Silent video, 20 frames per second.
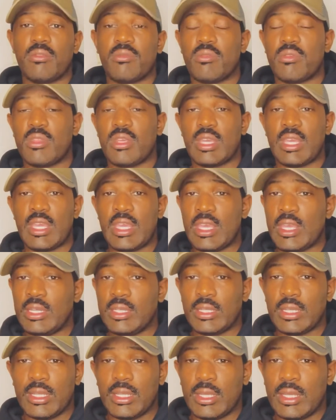the
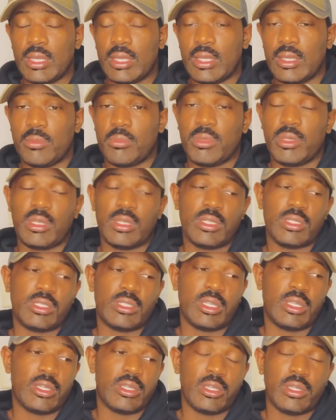heat, because
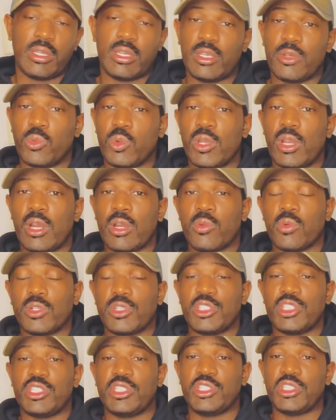here we are, we're
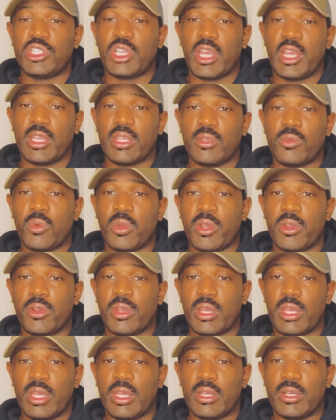just January
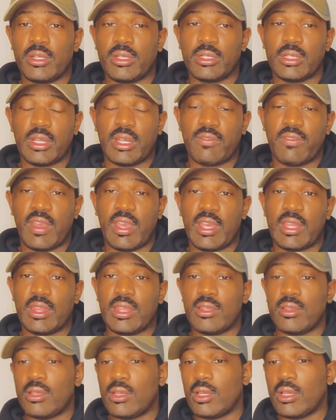here, and I've had
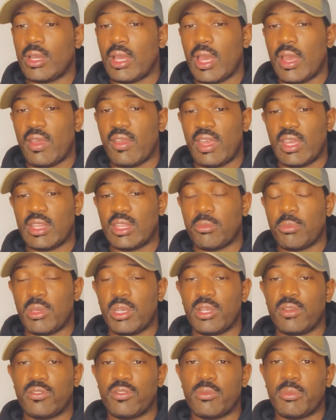the
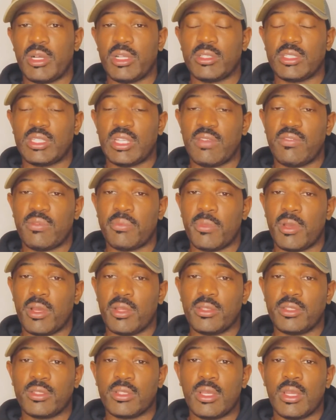pair for about 7
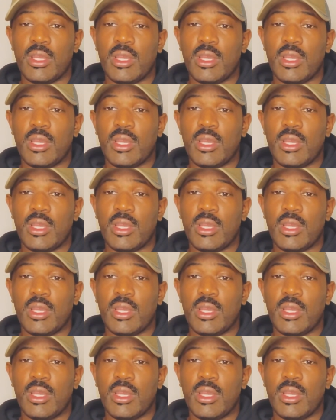months.